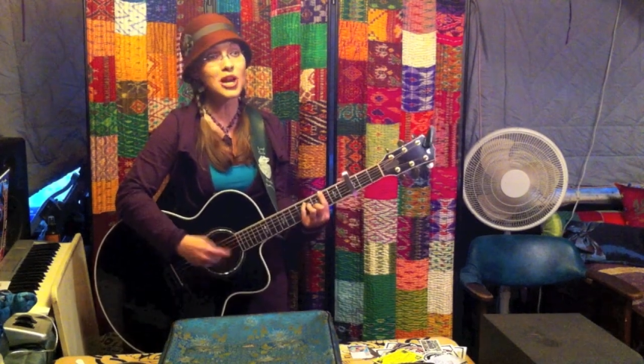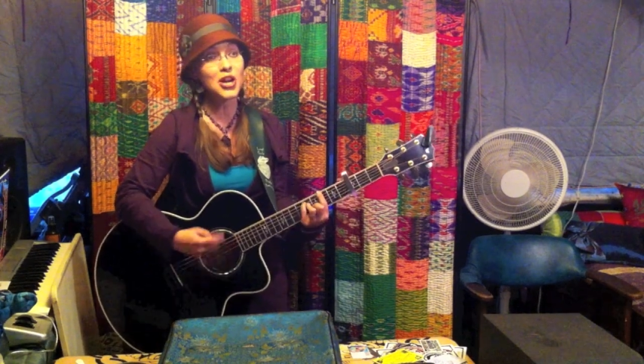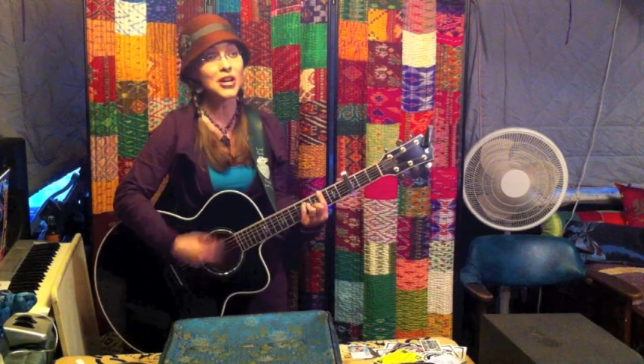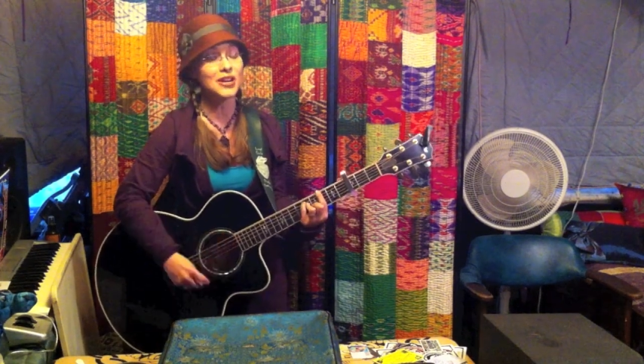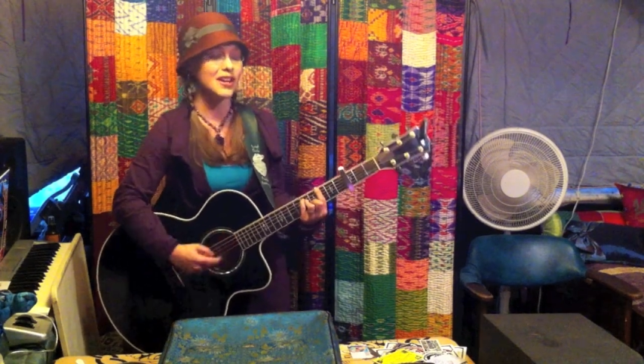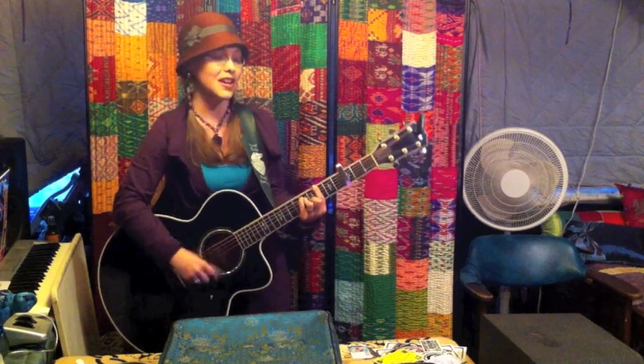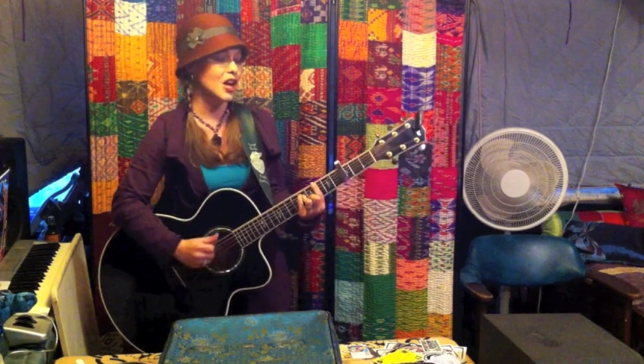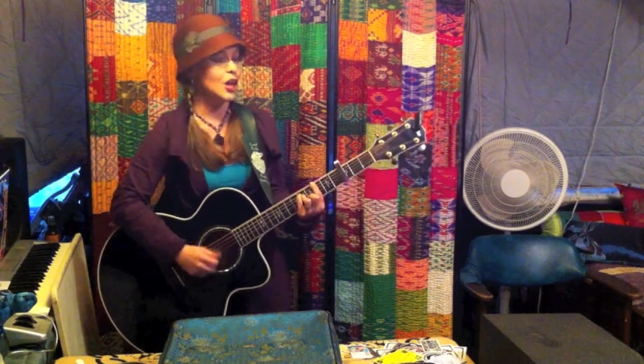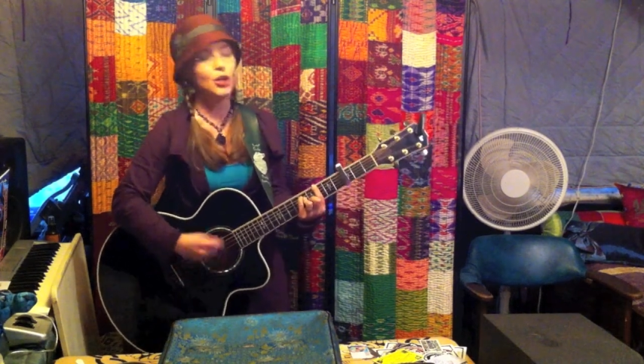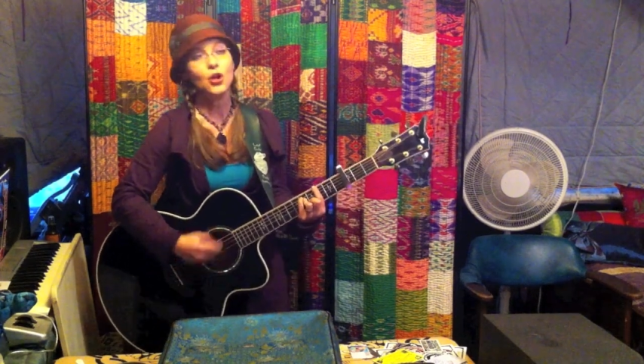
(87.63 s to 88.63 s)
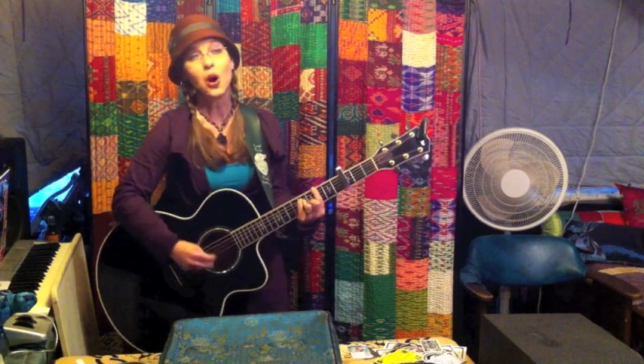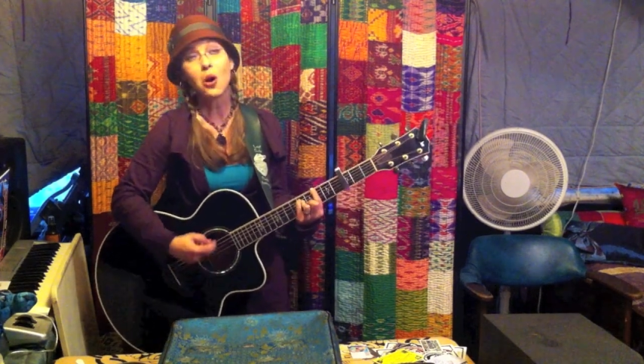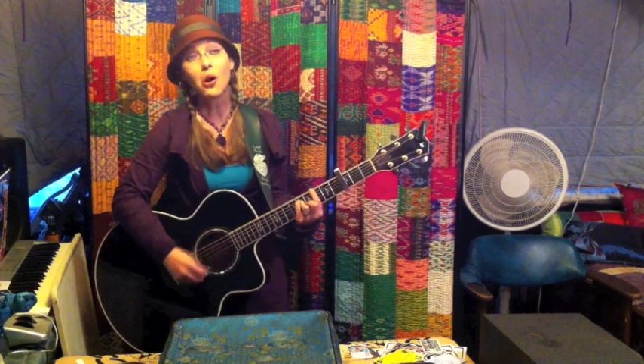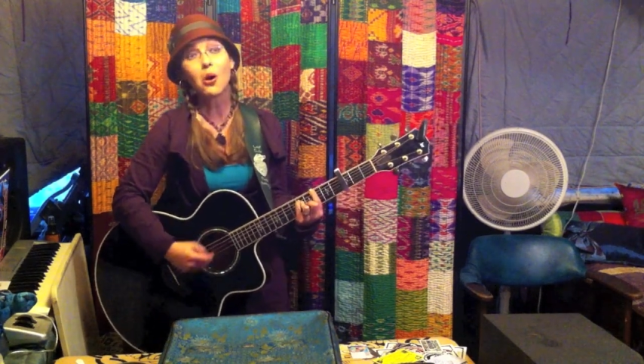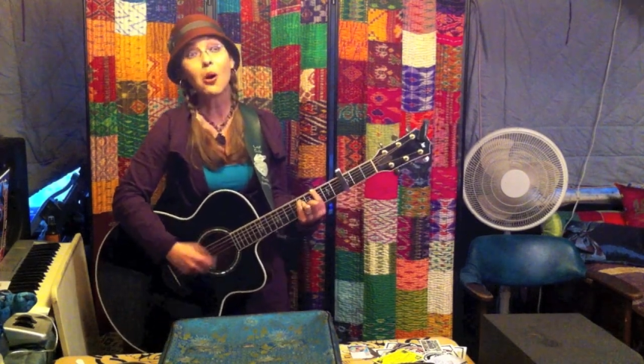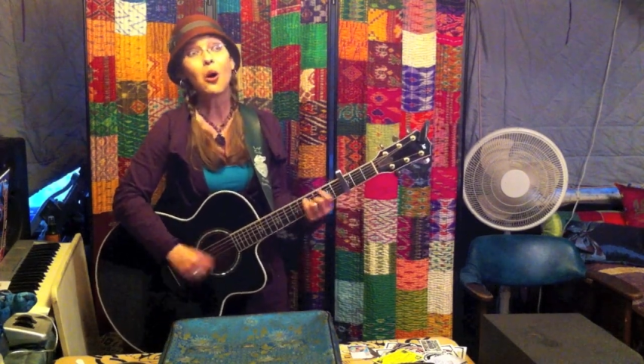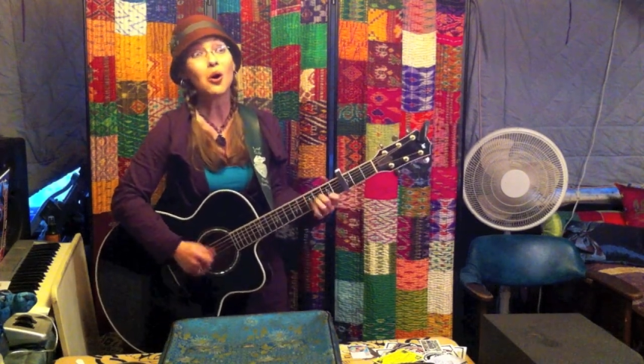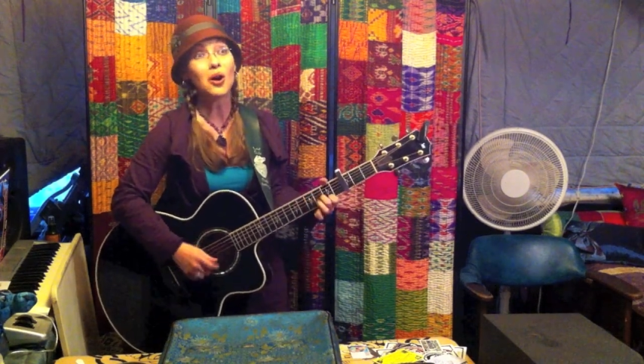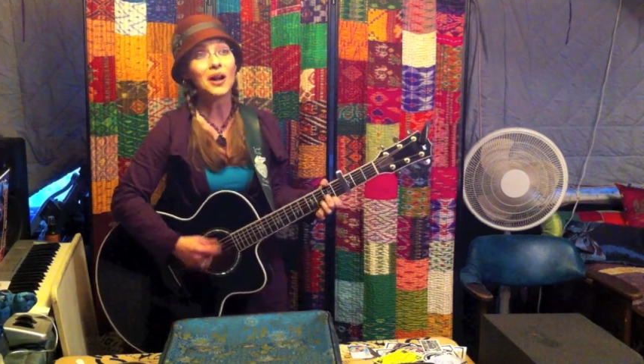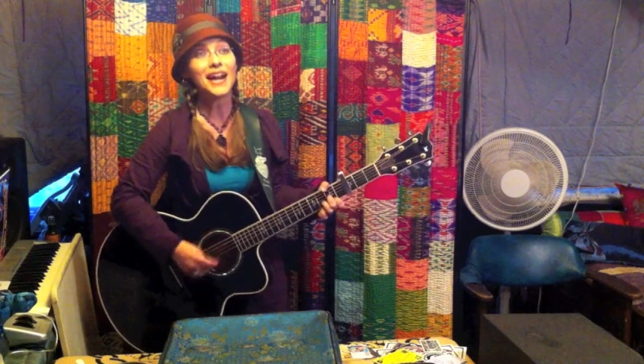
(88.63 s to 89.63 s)
learn
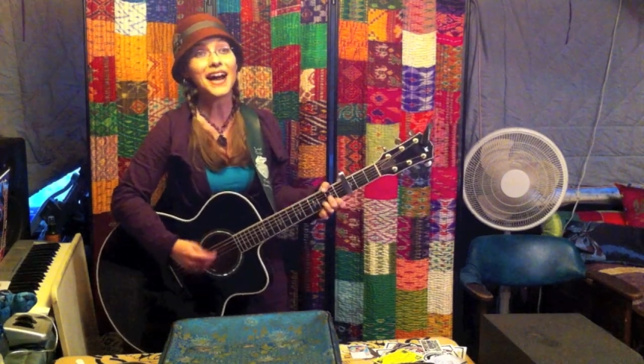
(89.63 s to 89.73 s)
your